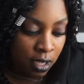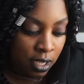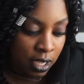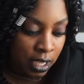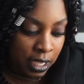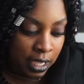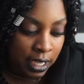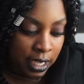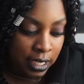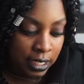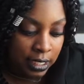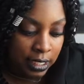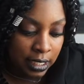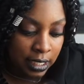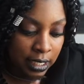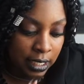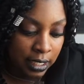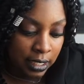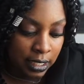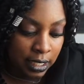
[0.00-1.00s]

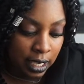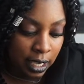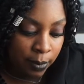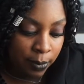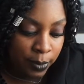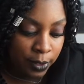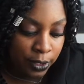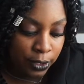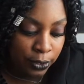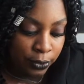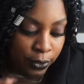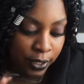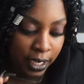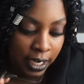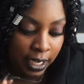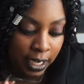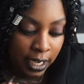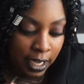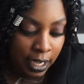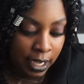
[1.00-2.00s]
18 times
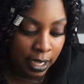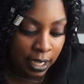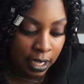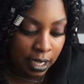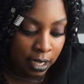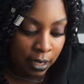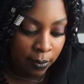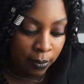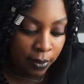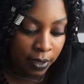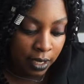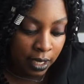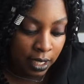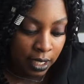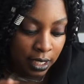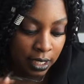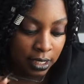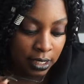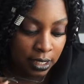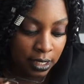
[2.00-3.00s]
3
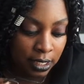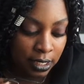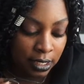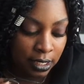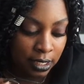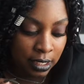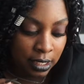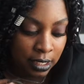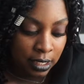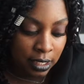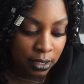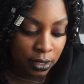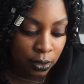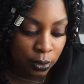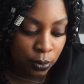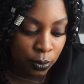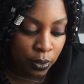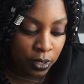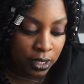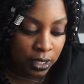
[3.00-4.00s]
plus the
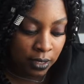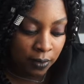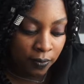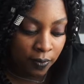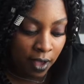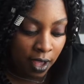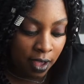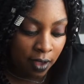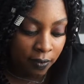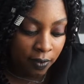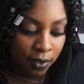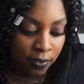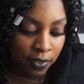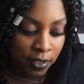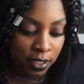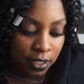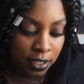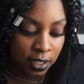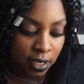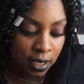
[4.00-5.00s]
25 of the
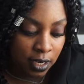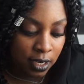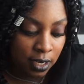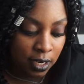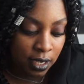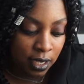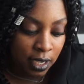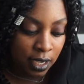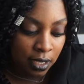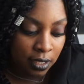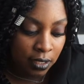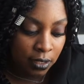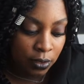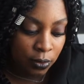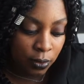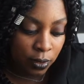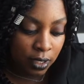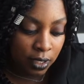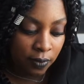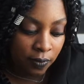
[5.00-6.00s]
shirt, the
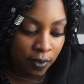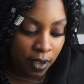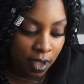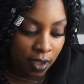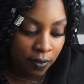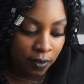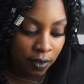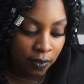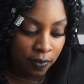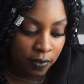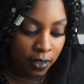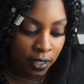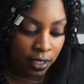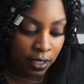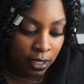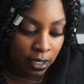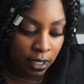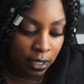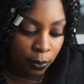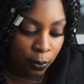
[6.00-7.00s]
25 of the
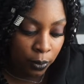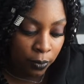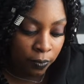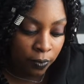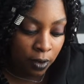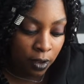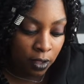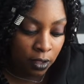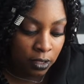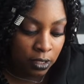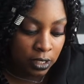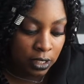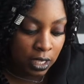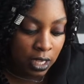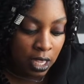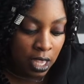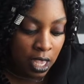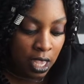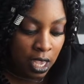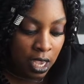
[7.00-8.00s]
liquid frost,
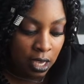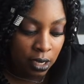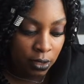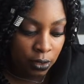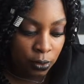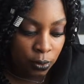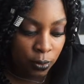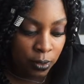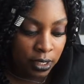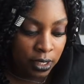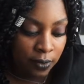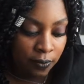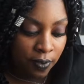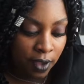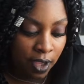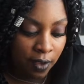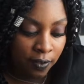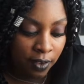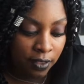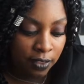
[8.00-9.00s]
and the
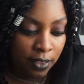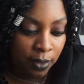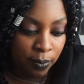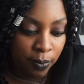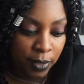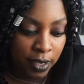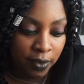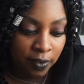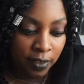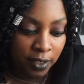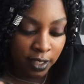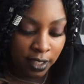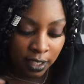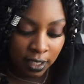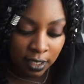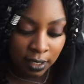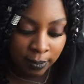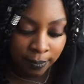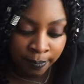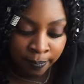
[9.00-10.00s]
25 of the mirror.
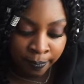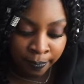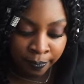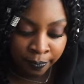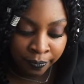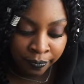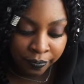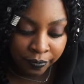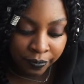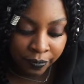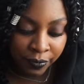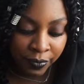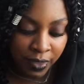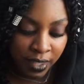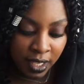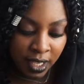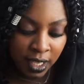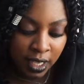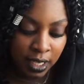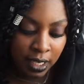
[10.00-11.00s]

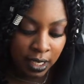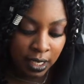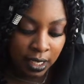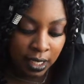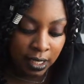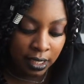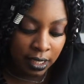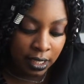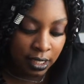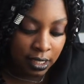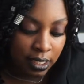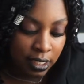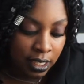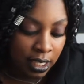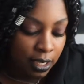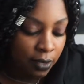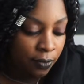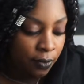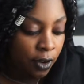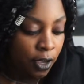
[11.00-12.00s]
And then the
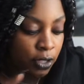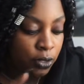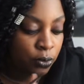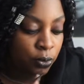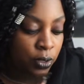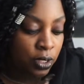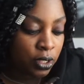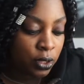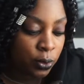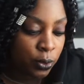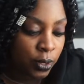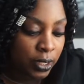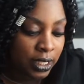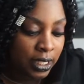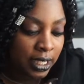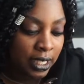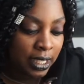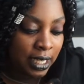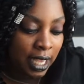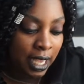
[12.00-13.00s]
Skin Frost was
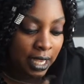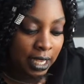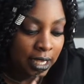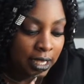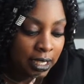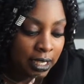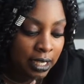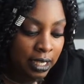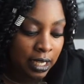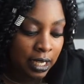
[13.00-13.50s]
29.